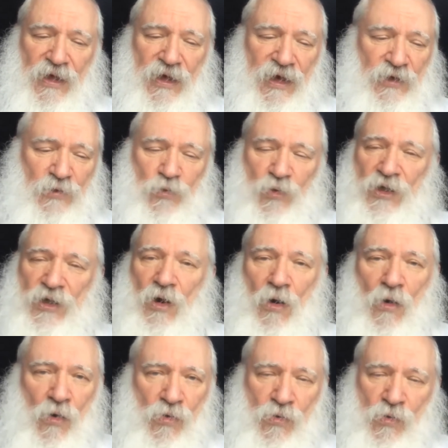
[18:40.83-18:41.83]
It will
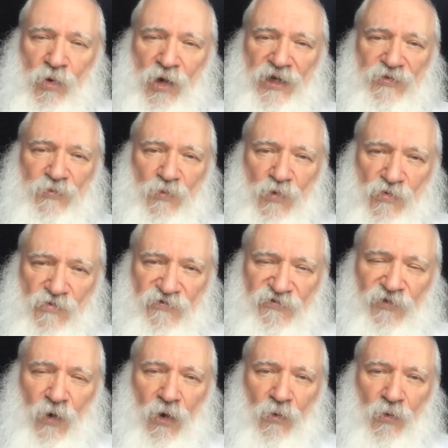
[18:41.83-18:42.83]
always move
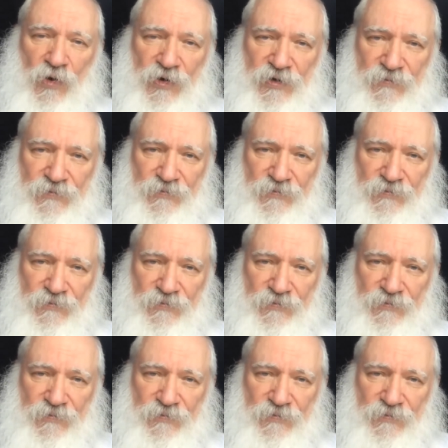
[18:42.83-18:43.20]
forward.